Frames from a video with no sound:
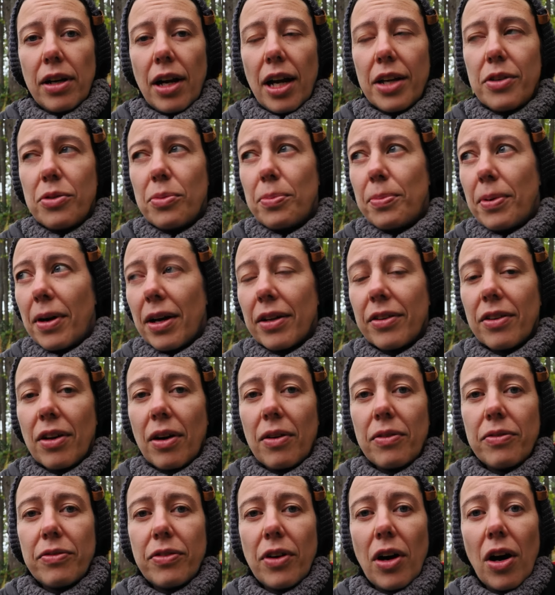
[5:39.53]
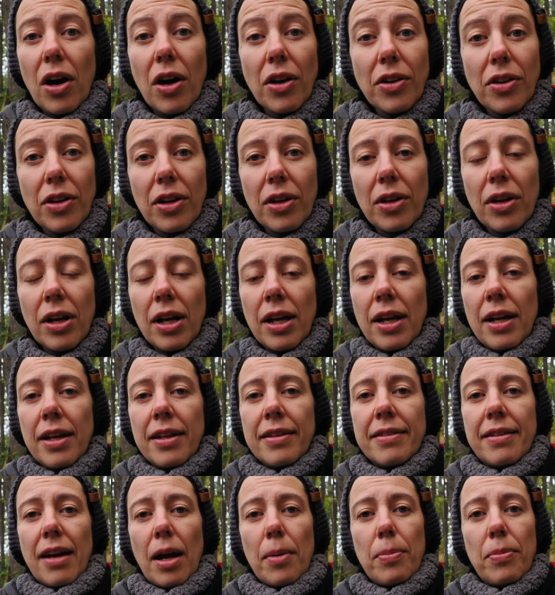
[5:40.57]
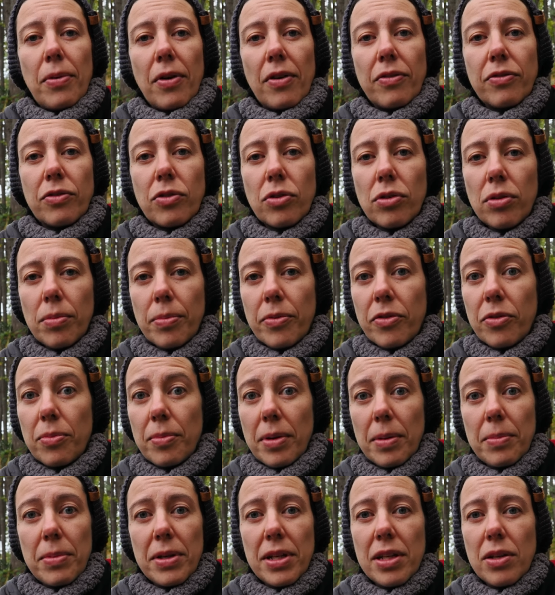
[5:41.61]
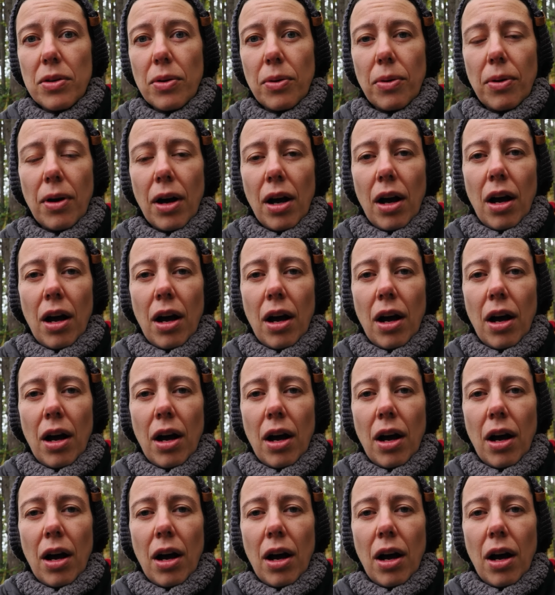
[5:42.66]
Are you part of other type of groups? Maybe your